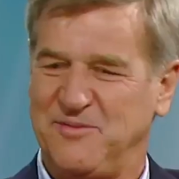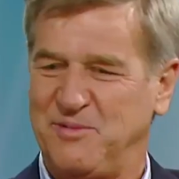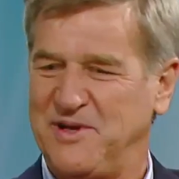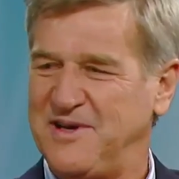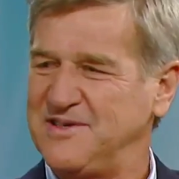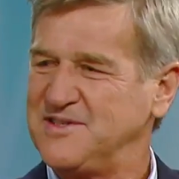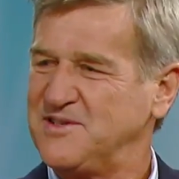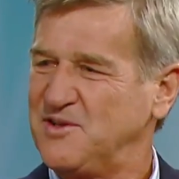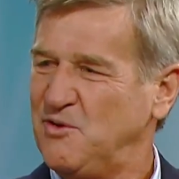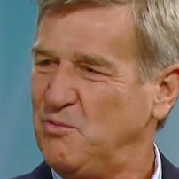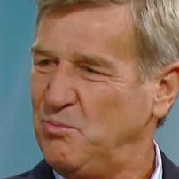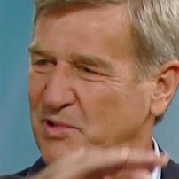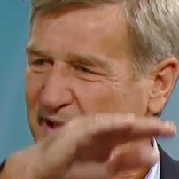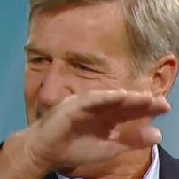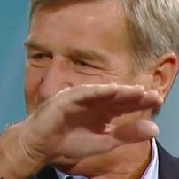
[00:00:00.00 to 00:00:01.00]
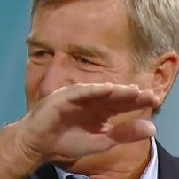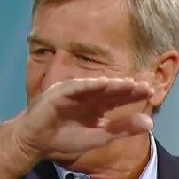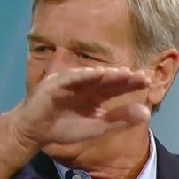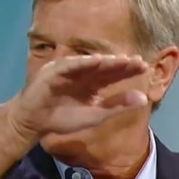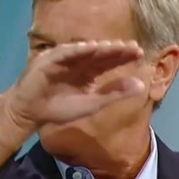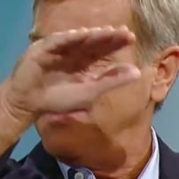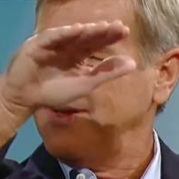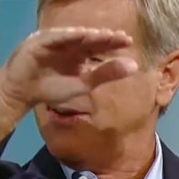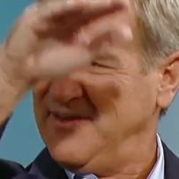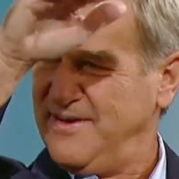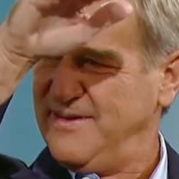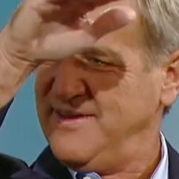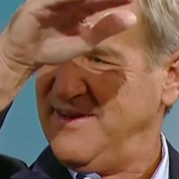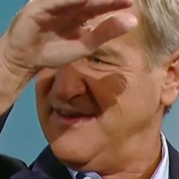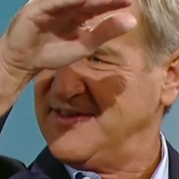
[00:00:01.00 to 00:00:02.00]
you see players that don't play,
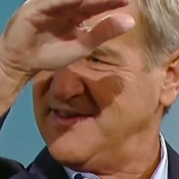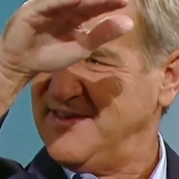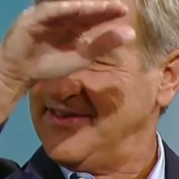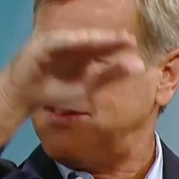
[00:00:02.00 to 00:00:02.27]
you know,